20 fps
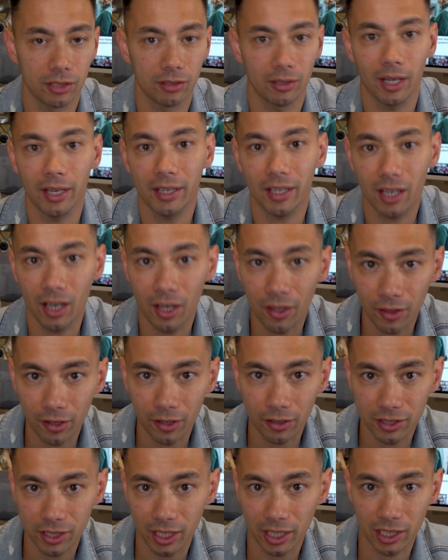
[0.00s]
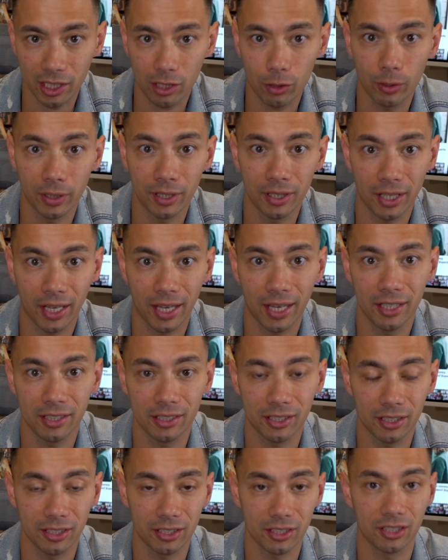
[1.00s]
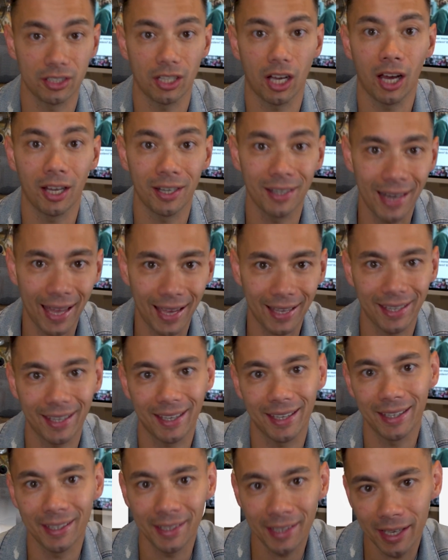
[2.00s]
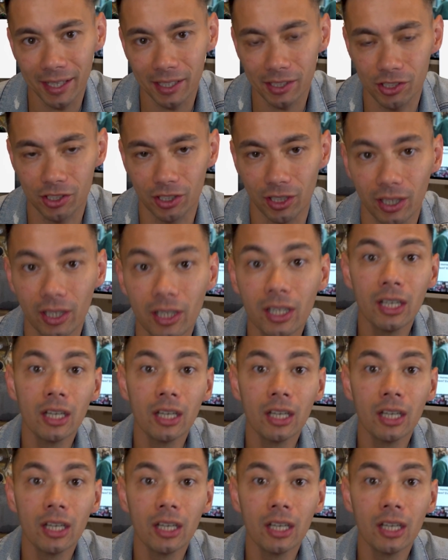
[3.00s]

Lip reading: like other technical indicators, are lagging in nature.